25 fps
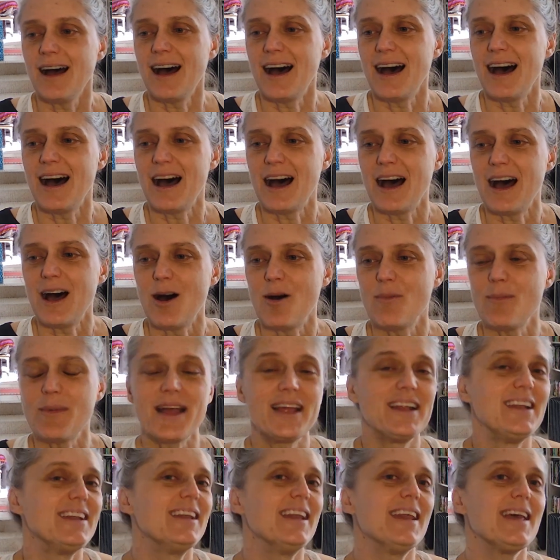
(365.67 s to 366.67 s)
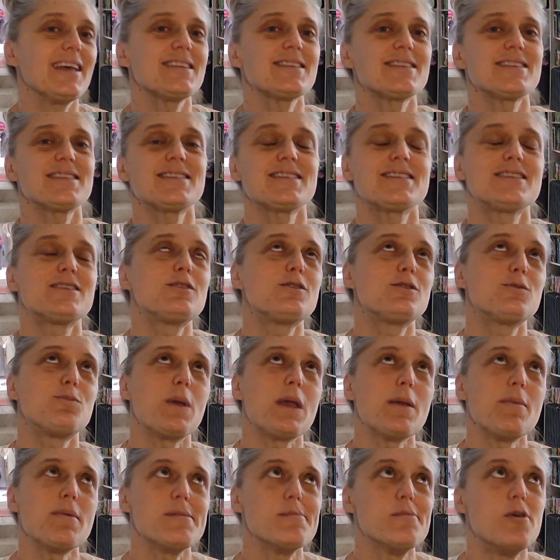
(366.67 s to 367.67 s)
and
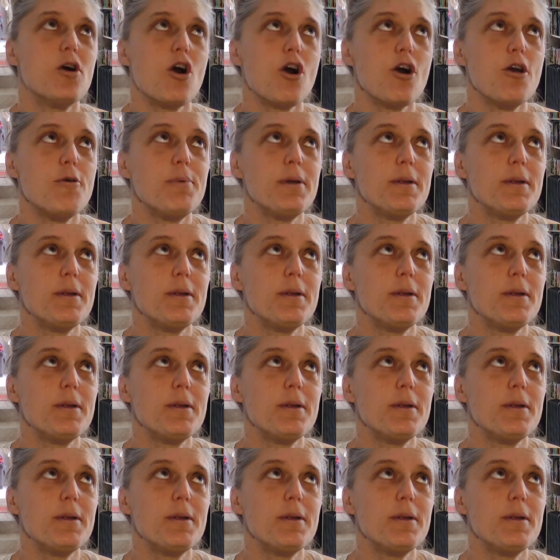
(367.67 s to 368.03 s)
let's be a bit more